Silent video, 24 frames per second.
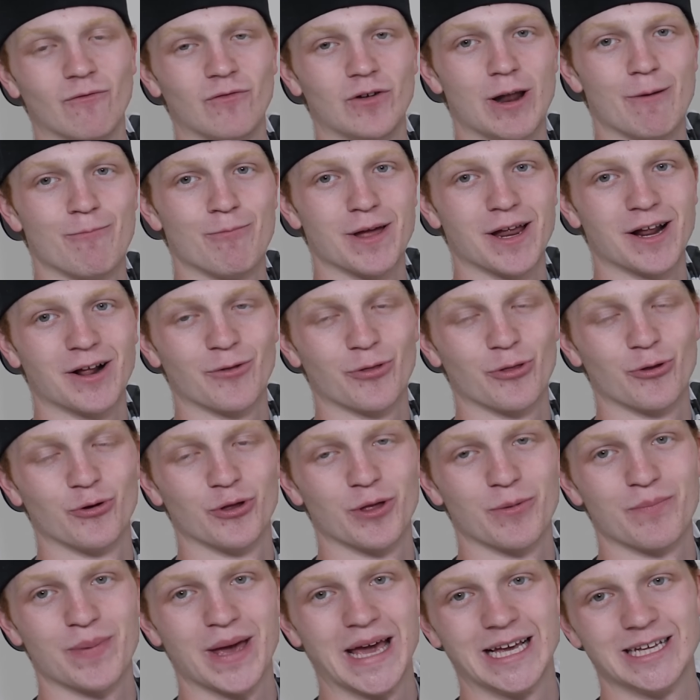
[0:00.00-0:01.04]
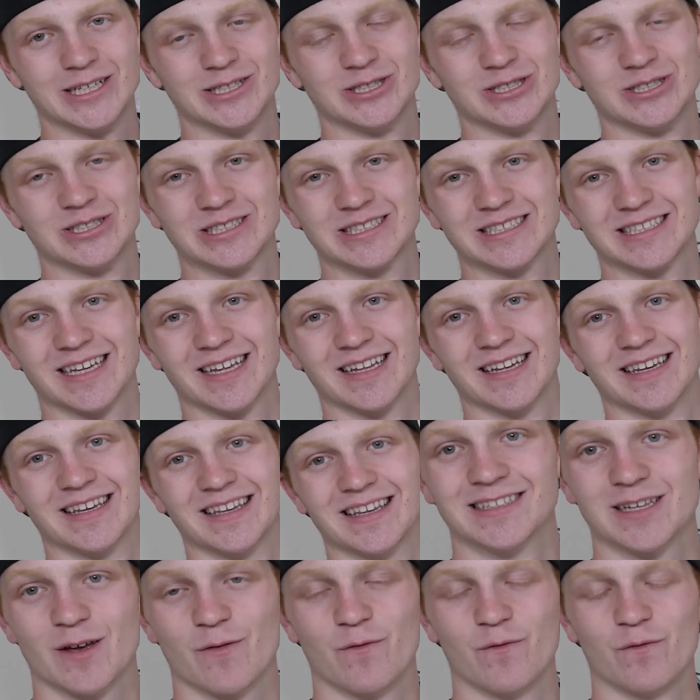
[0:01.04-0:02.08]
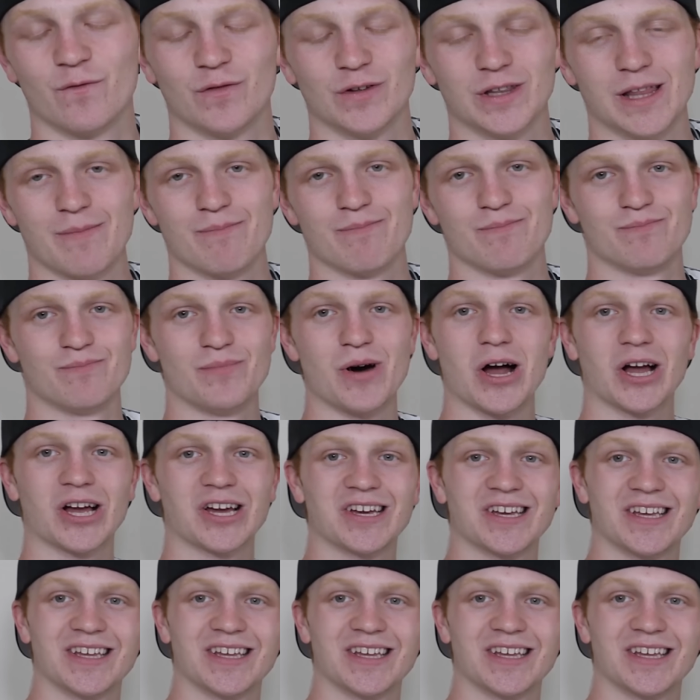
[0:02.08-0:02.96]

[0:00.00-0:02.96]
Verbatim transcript: flipping through the pages, and it's a flip book.